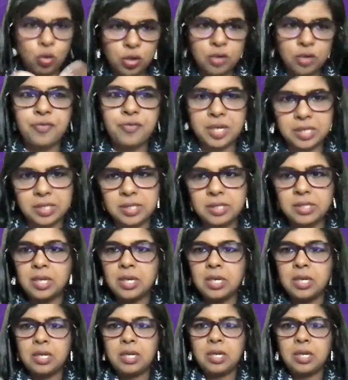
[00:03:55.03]
All of us
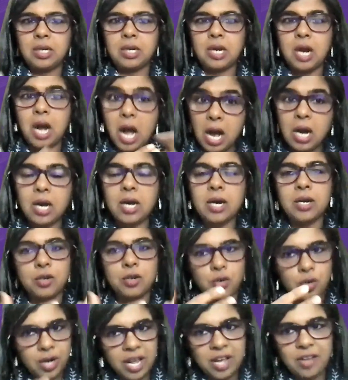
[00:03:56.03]

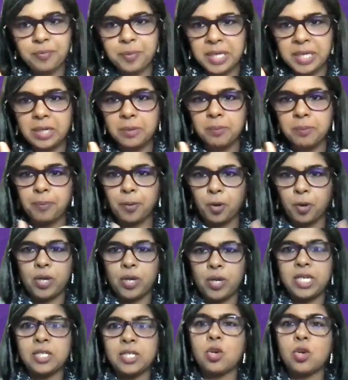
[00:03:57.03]
are or have been
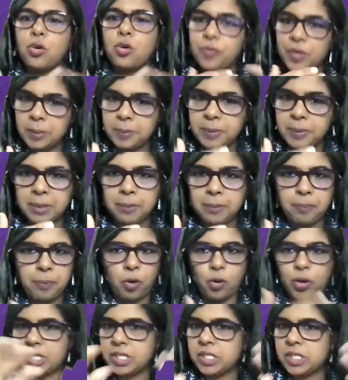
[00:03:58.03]
employees or will be
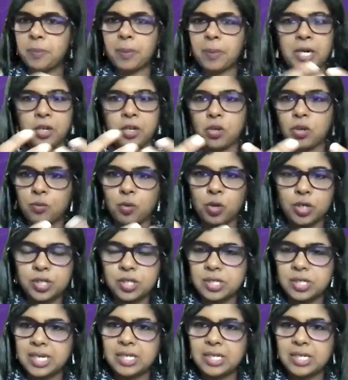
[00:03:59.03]
employees depending on what